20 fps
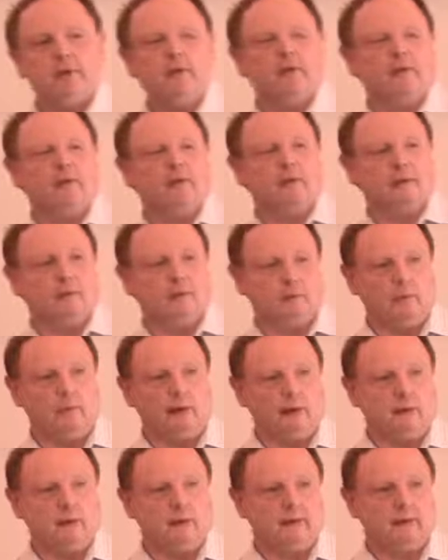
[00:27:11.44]
beautiful to
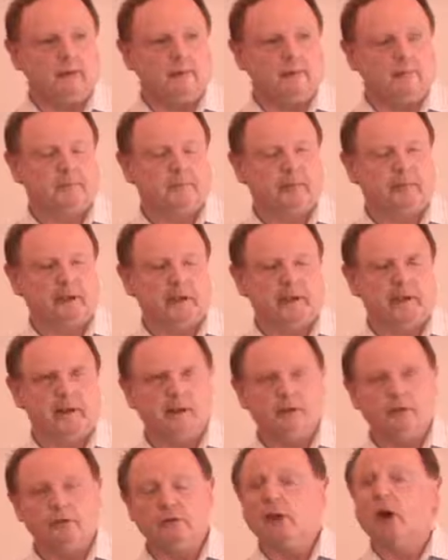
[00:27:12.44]
watch.
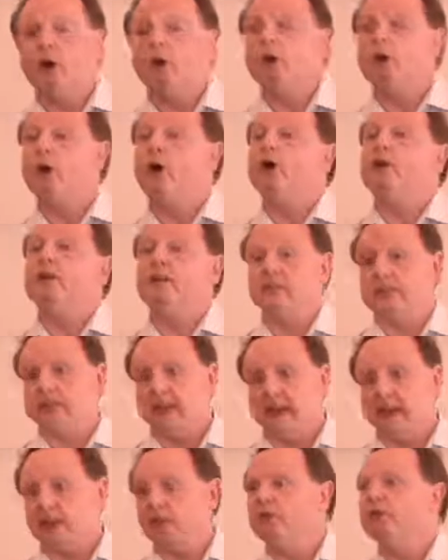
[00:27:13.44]
And you know God is
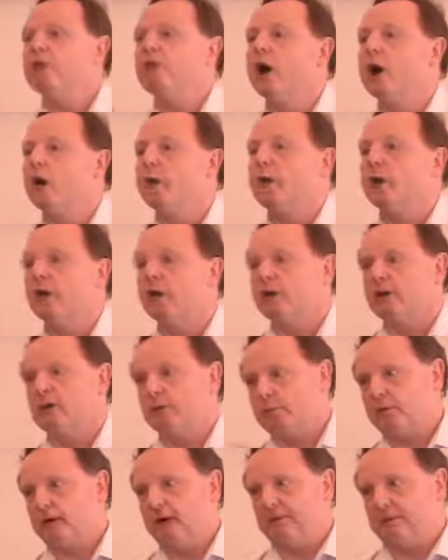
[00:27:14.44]
there. You know God
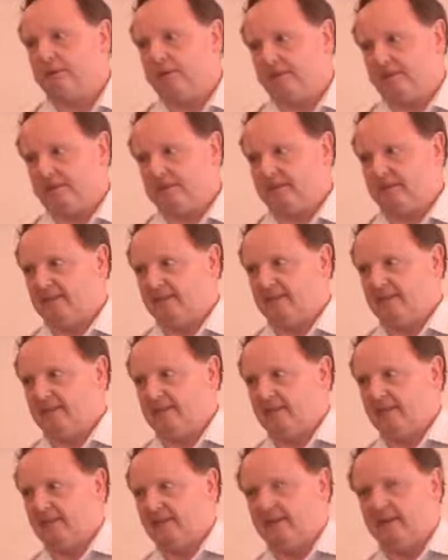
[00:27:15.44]
is present
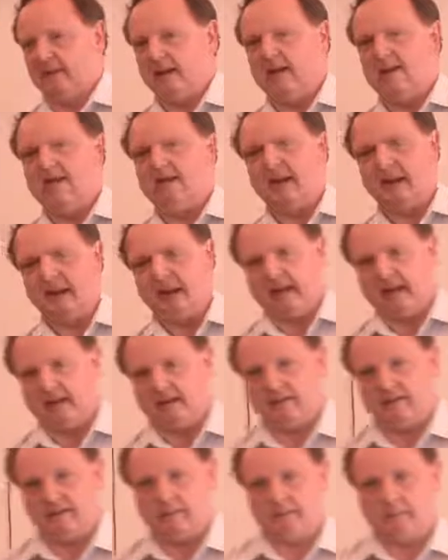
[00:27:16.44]
in that
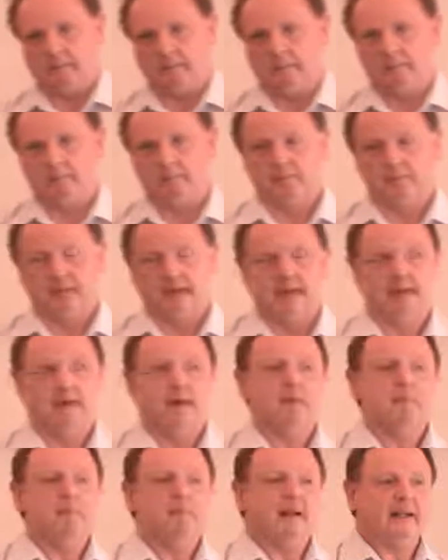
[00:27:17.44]
action.
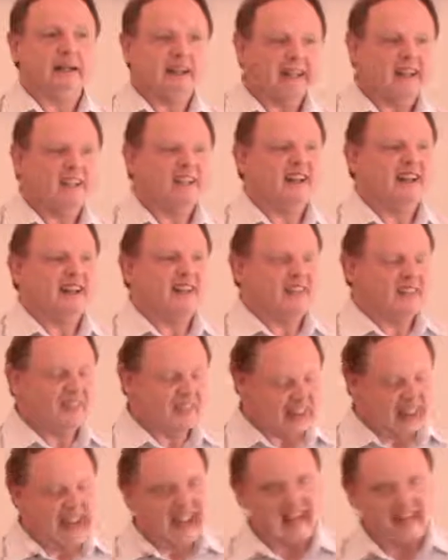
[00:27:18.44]
But even
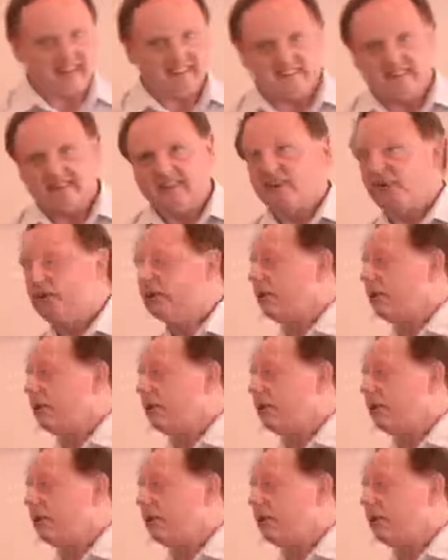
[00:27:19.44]
in that,